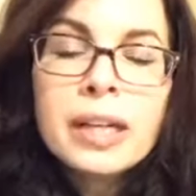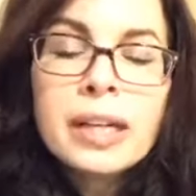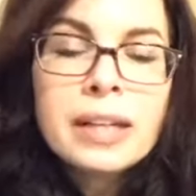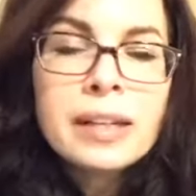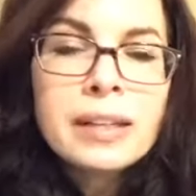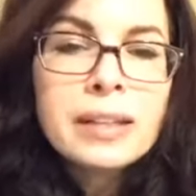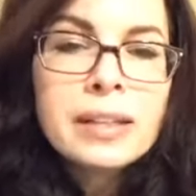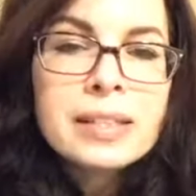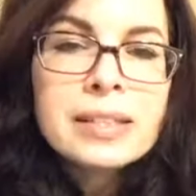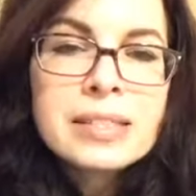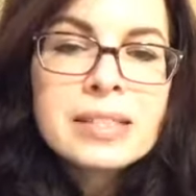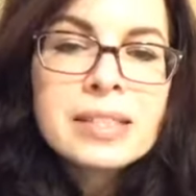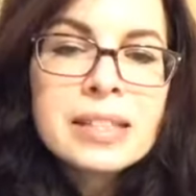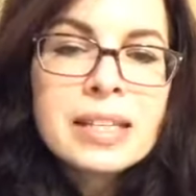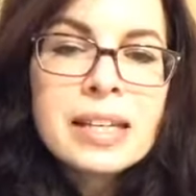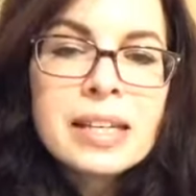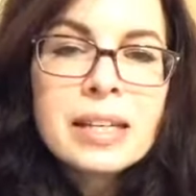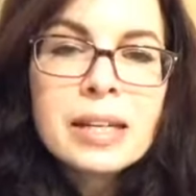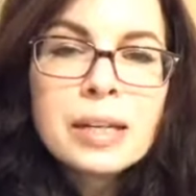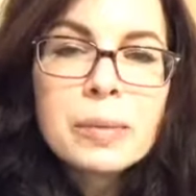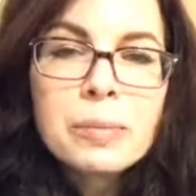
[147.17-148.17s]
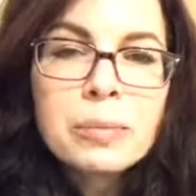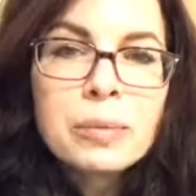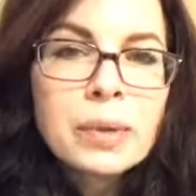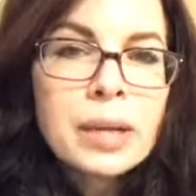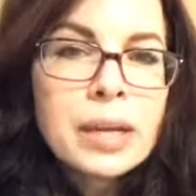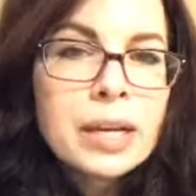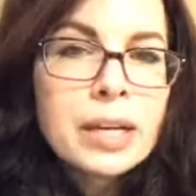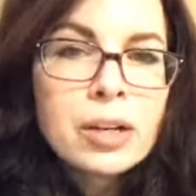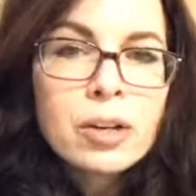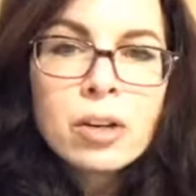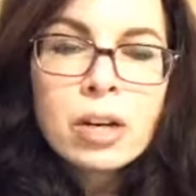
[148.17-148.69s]
And this can
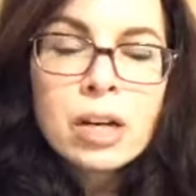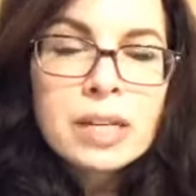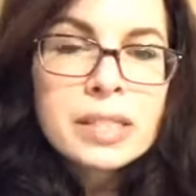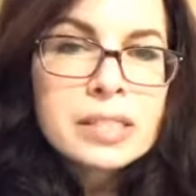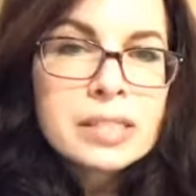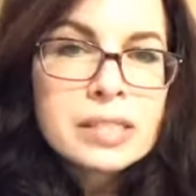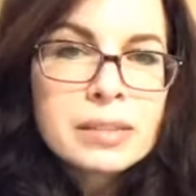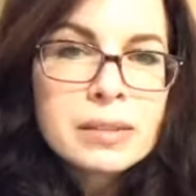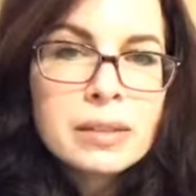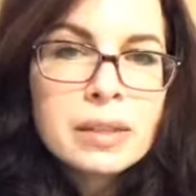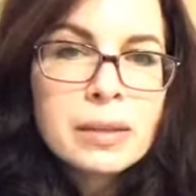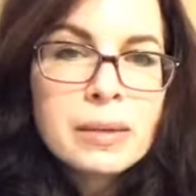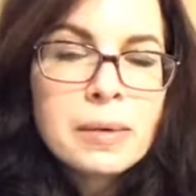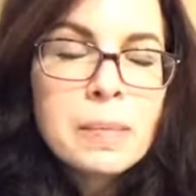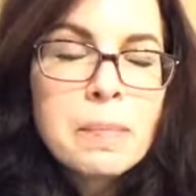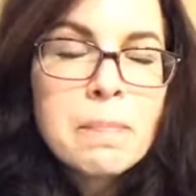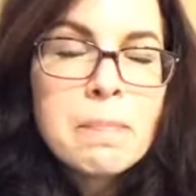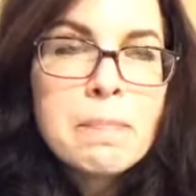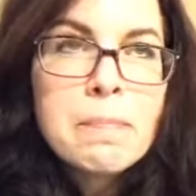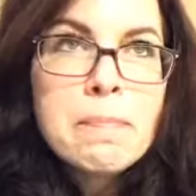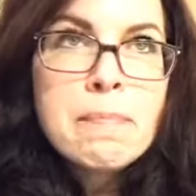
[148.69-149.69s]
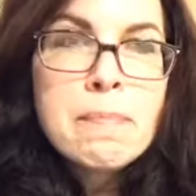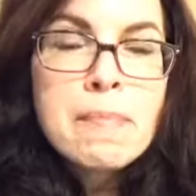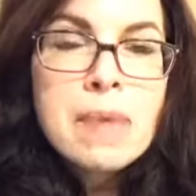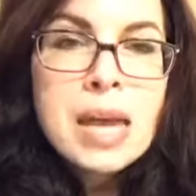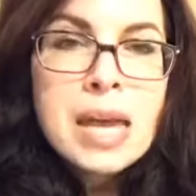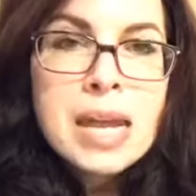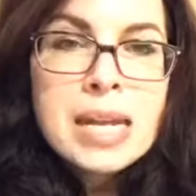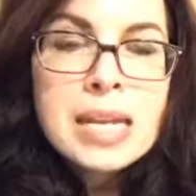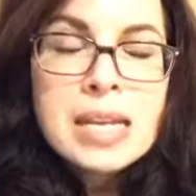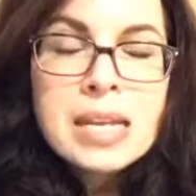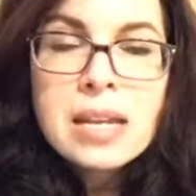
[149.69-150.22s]
apply across
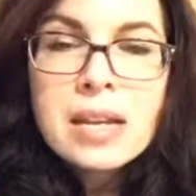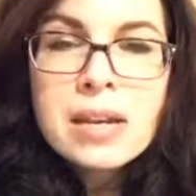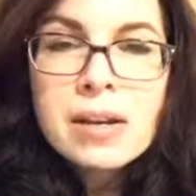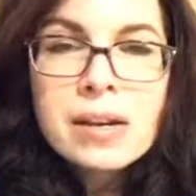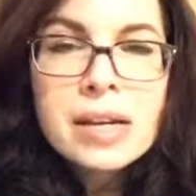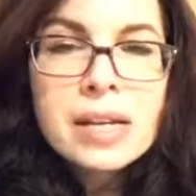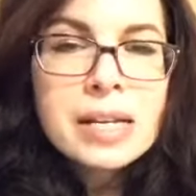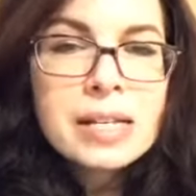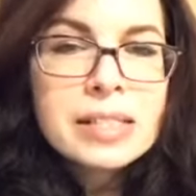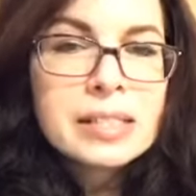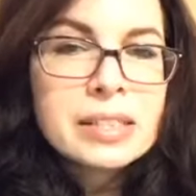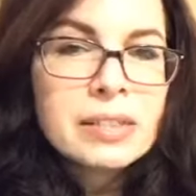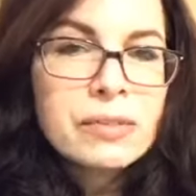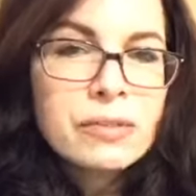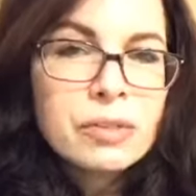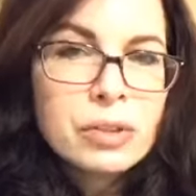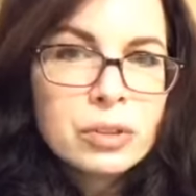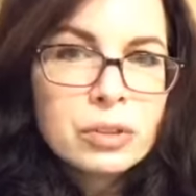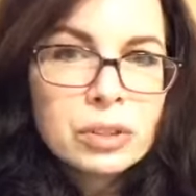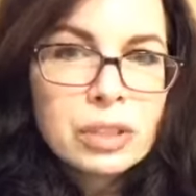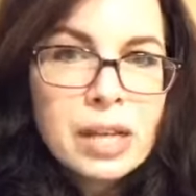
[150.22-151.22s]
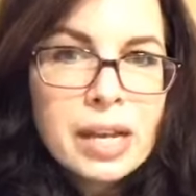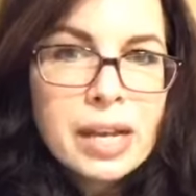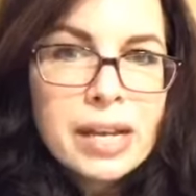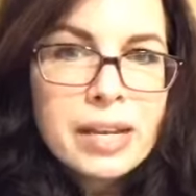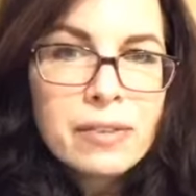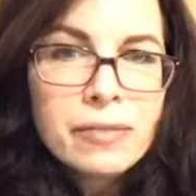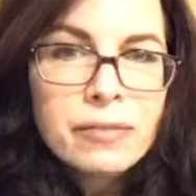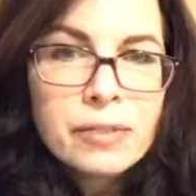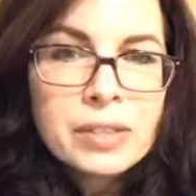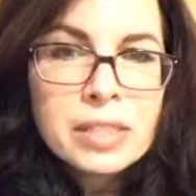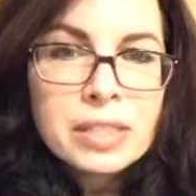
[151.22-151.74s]
many areas of your
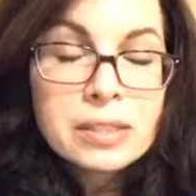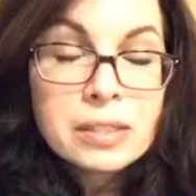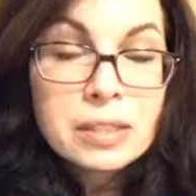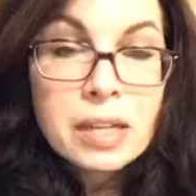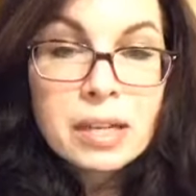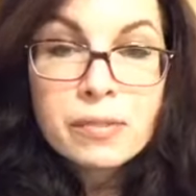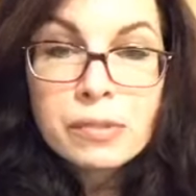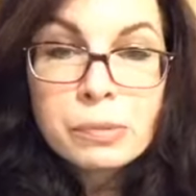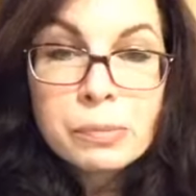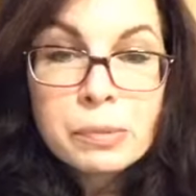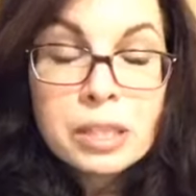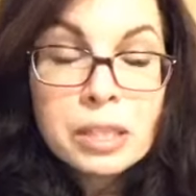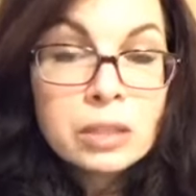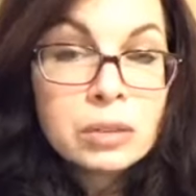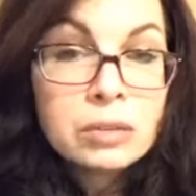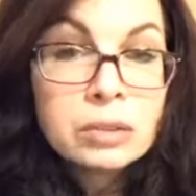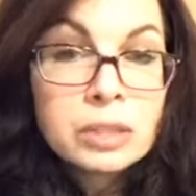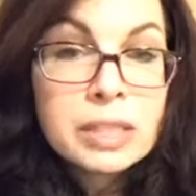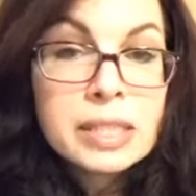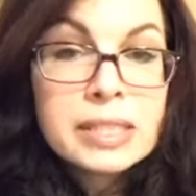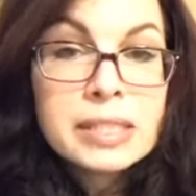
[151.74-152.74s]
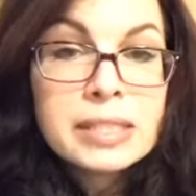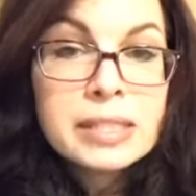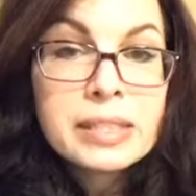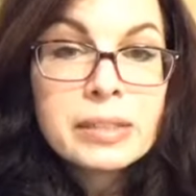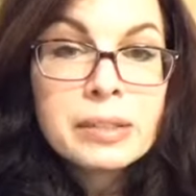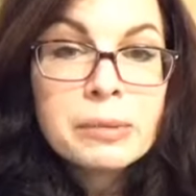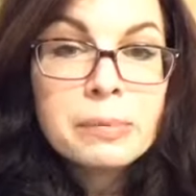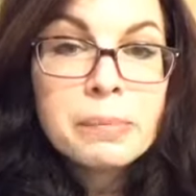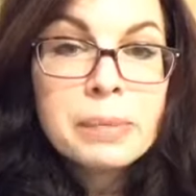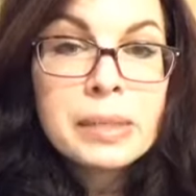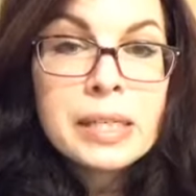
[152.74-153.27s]
life. It doesn't have to be illness. It
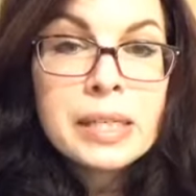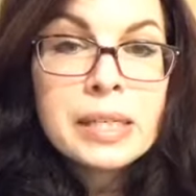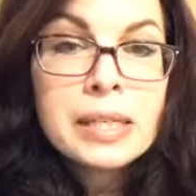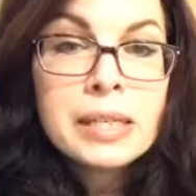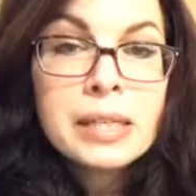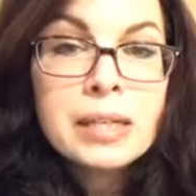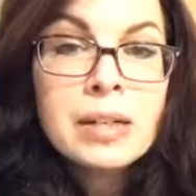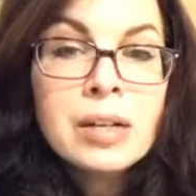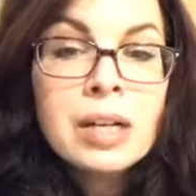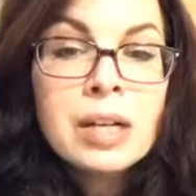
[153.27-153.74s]
could be